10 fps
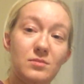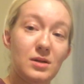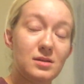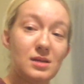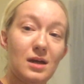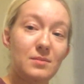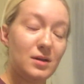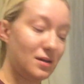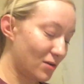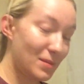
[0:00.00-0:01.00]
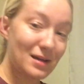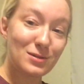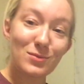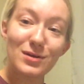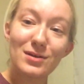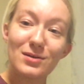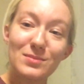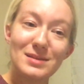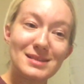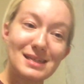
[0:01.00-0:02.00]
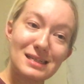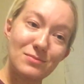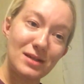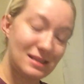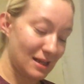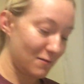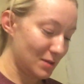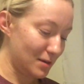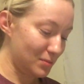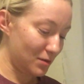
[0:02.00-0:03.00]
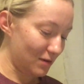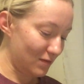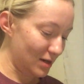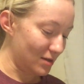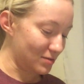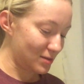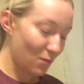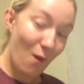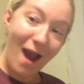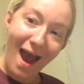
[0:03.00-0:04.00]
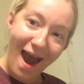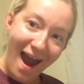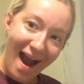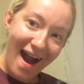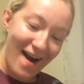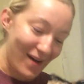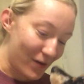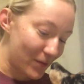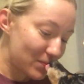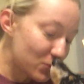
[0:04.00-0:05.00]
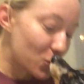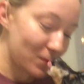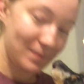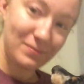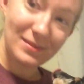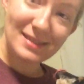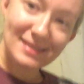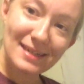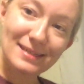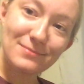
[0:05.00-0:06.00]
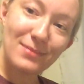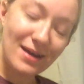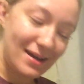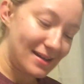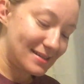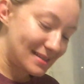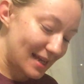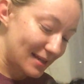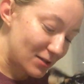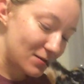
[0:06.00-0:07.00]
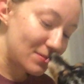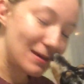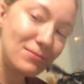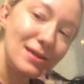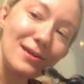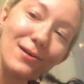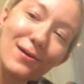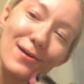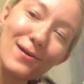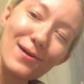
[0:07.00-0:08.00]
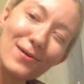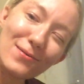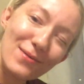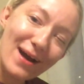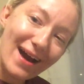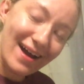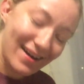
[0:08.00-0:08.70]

by the time I go back to work, it'll be six months that I've been uploading videos. Wow! Six months! Thank you, baby! Oh, wow!